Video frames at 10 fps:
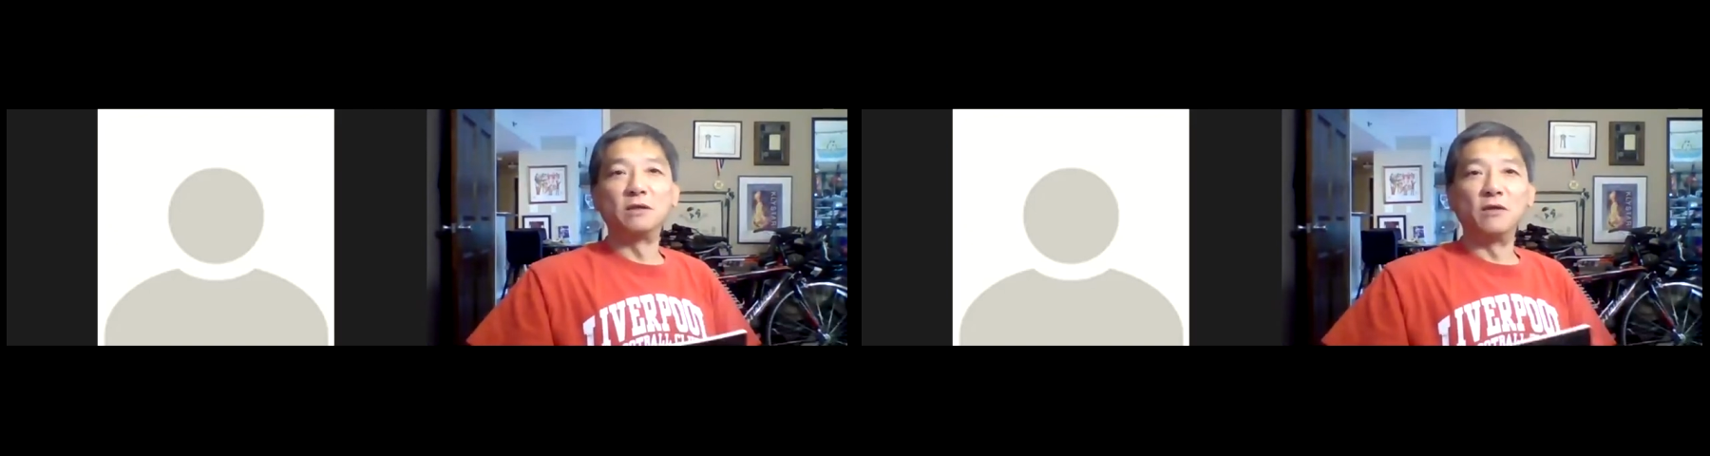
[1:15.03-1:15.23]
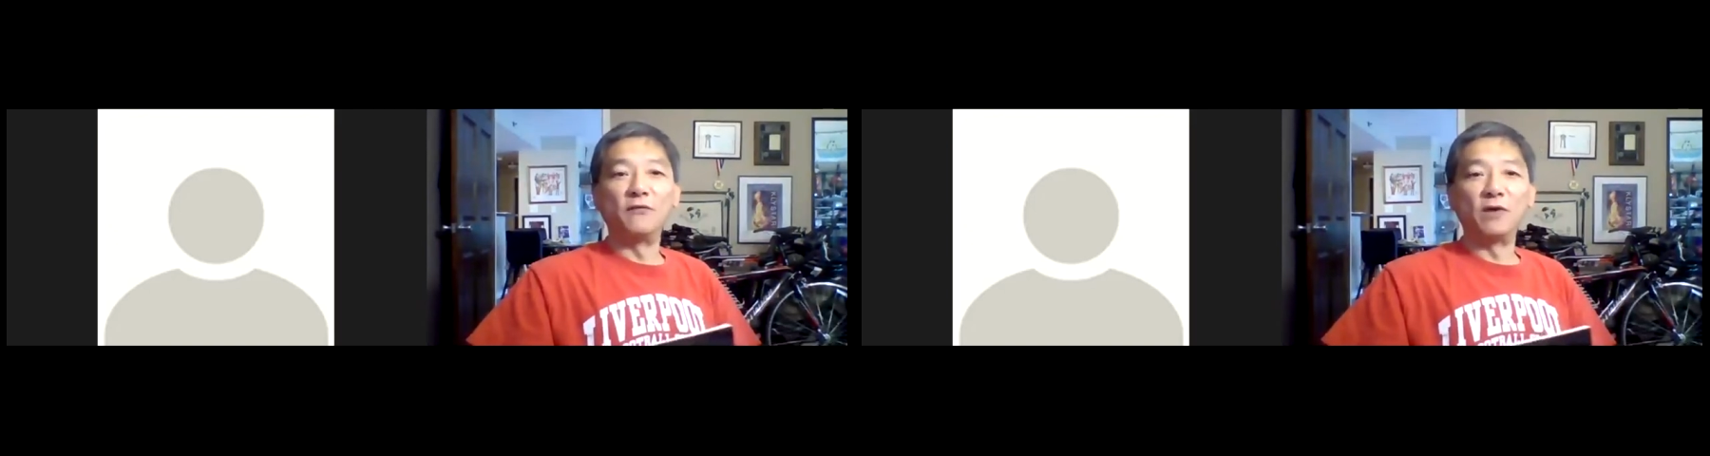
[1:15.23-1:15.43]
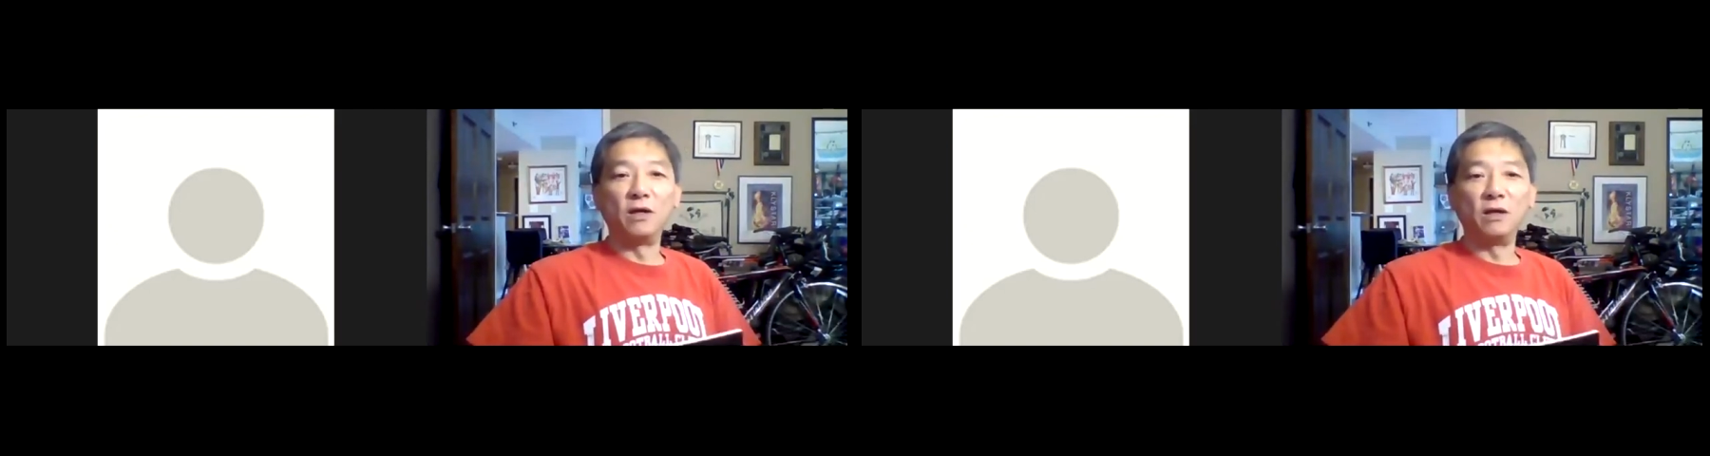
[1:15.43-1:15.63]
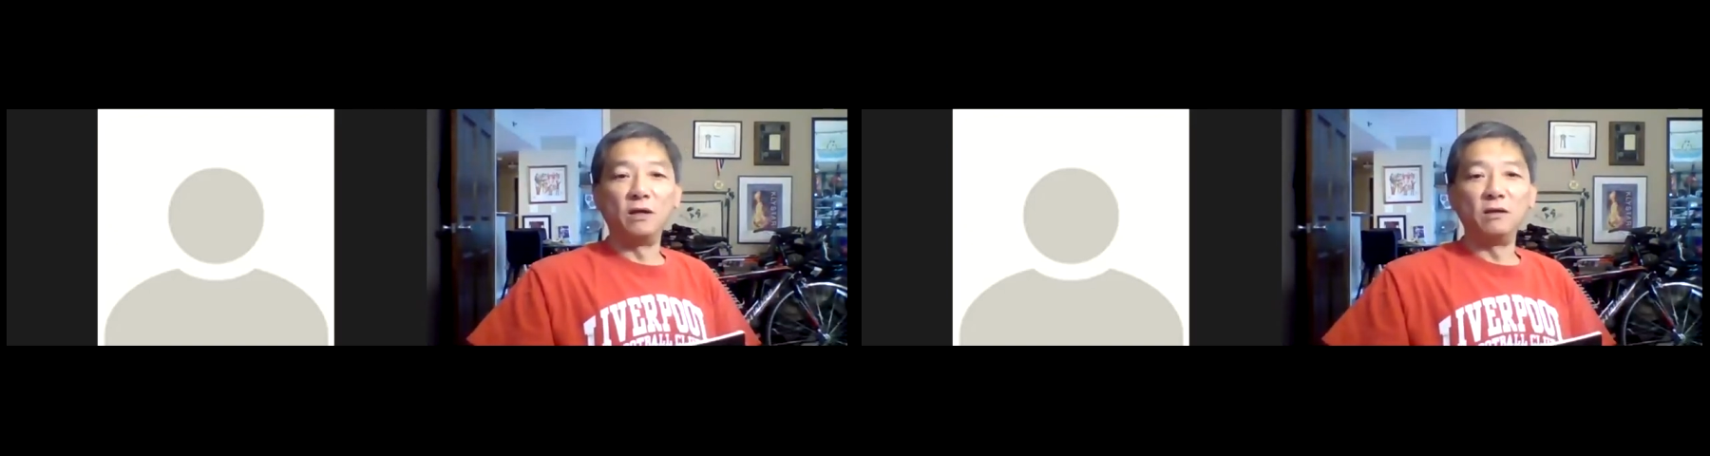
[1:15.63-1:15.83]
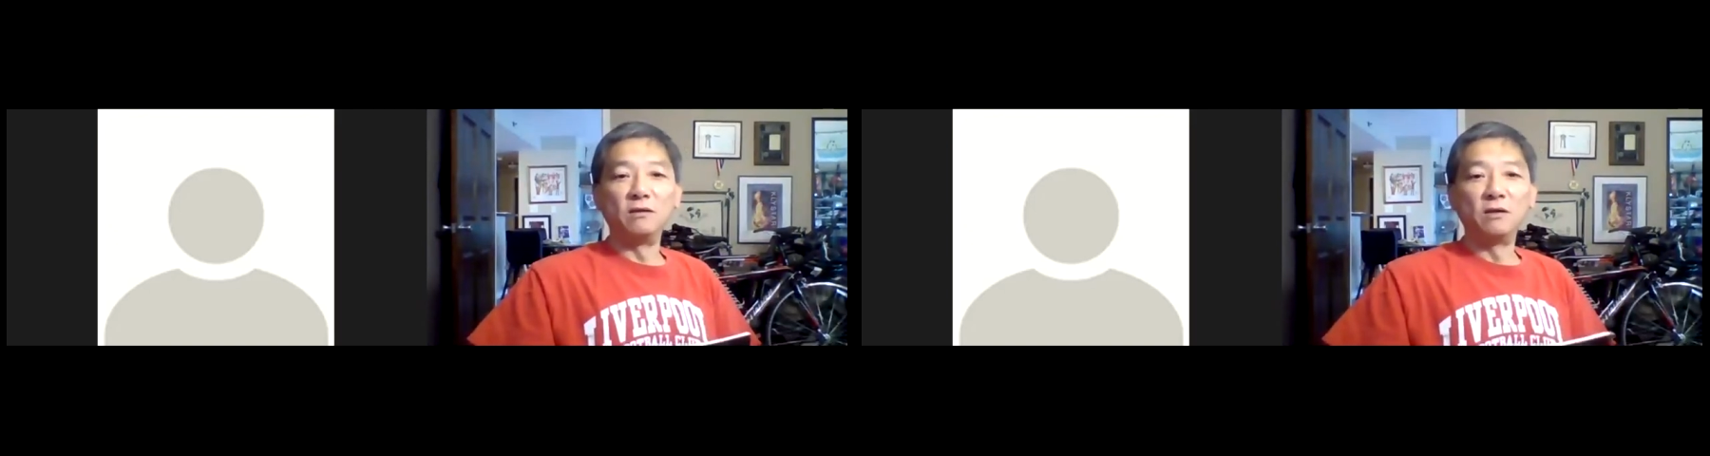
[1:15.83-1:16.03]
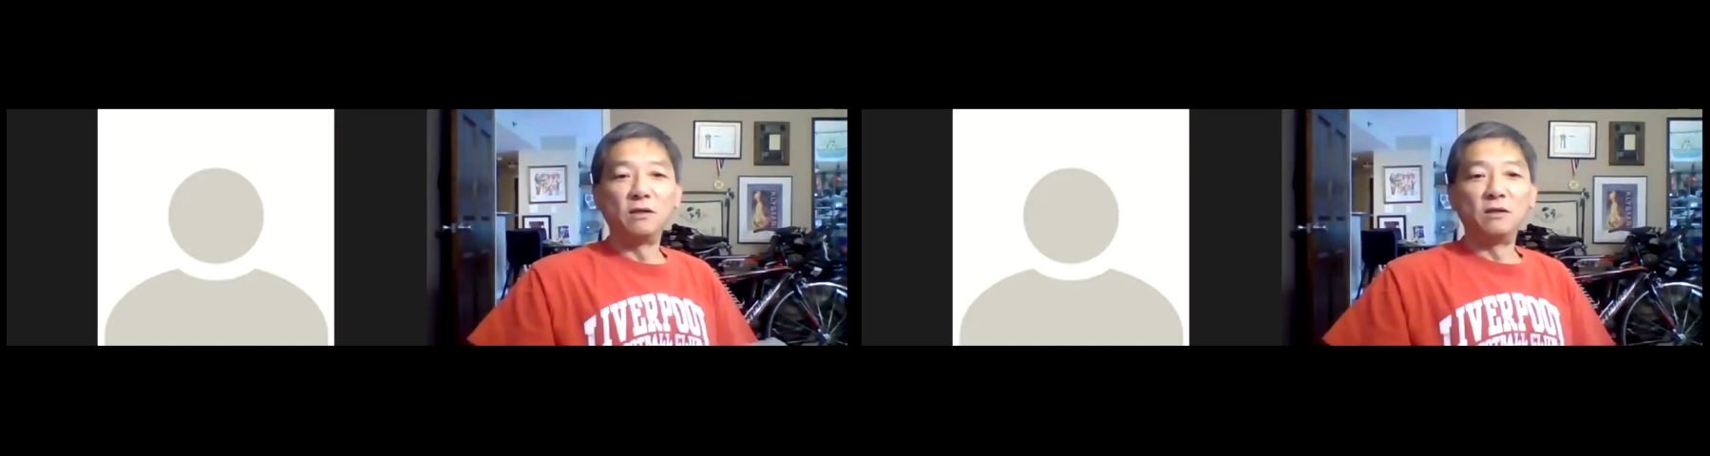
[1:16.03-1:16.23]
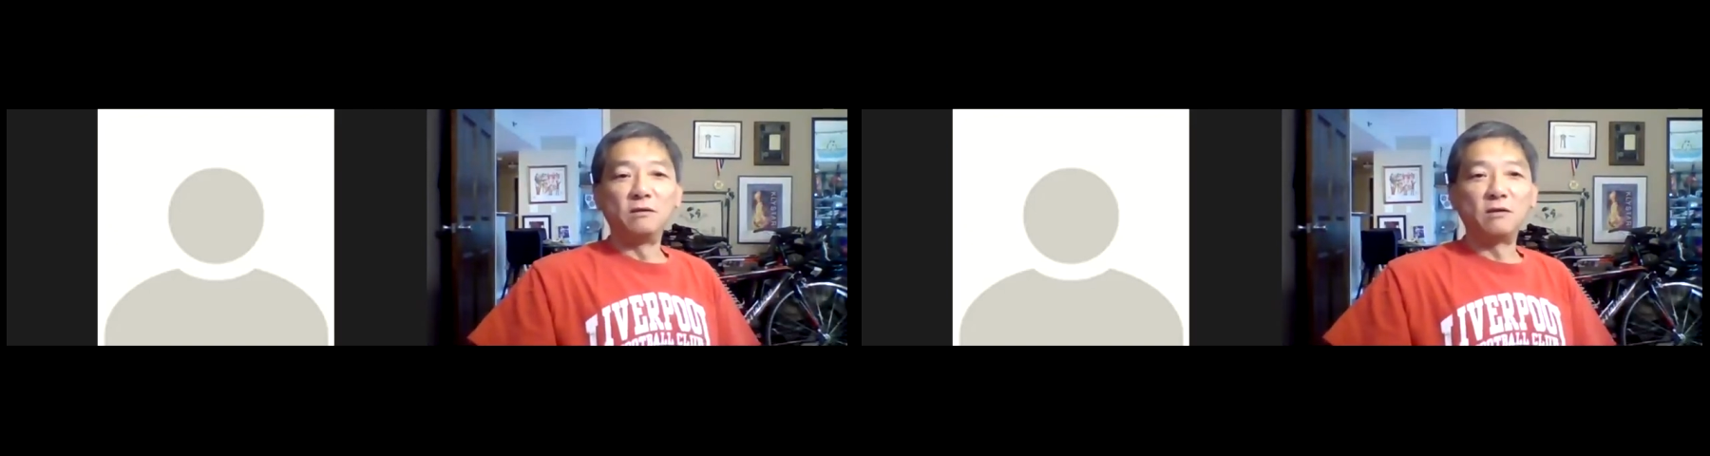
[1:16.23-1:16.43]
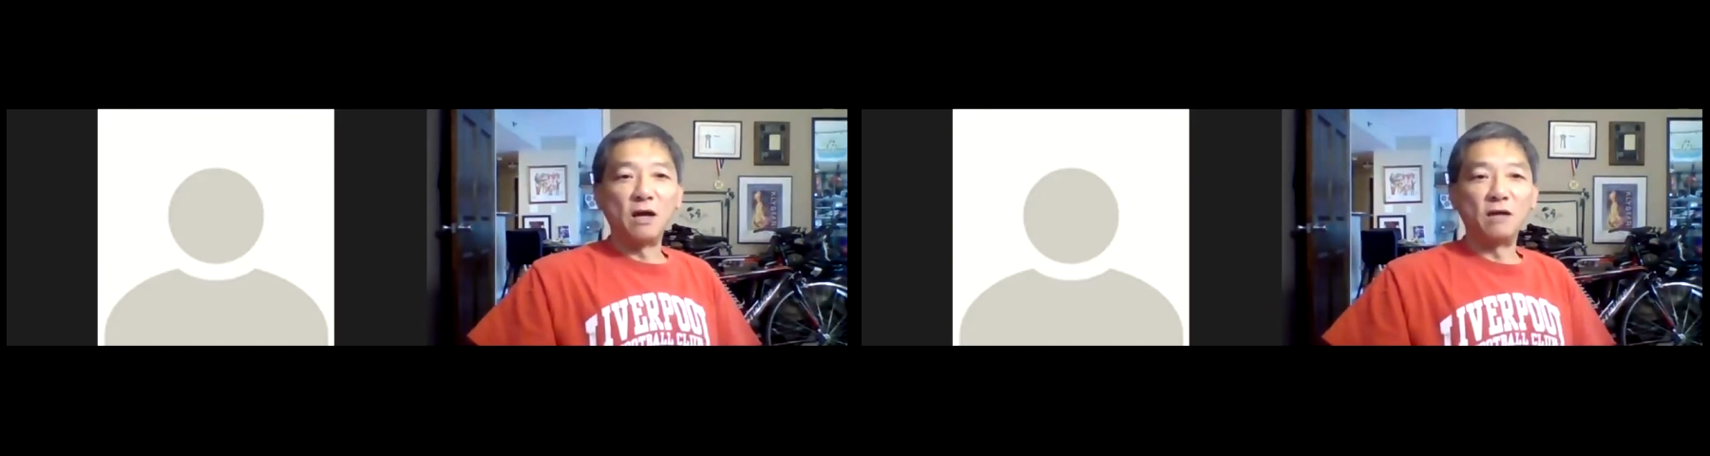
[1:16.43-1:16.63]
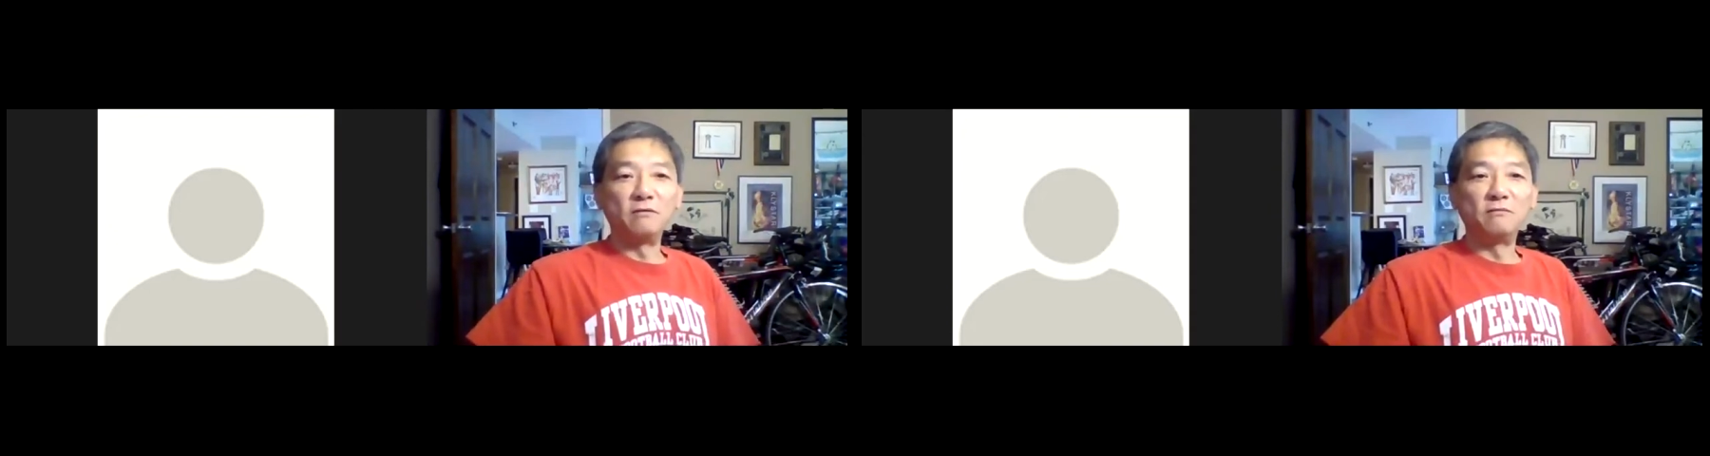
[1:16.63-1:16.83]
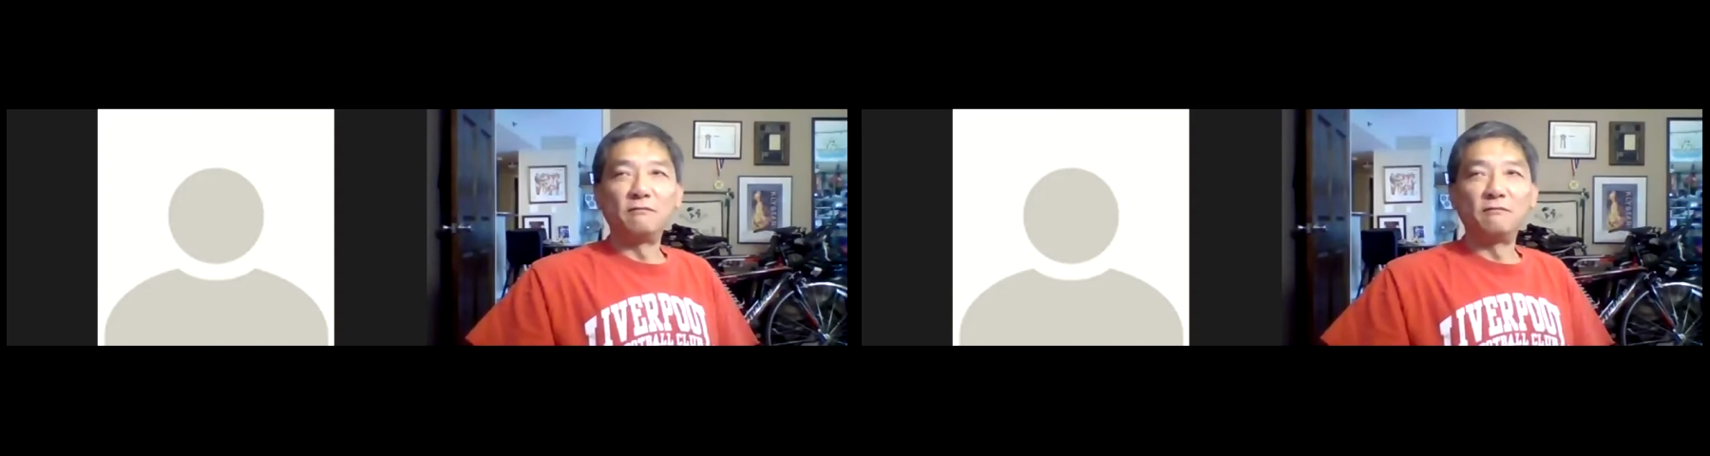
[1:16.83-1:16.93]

give a 10,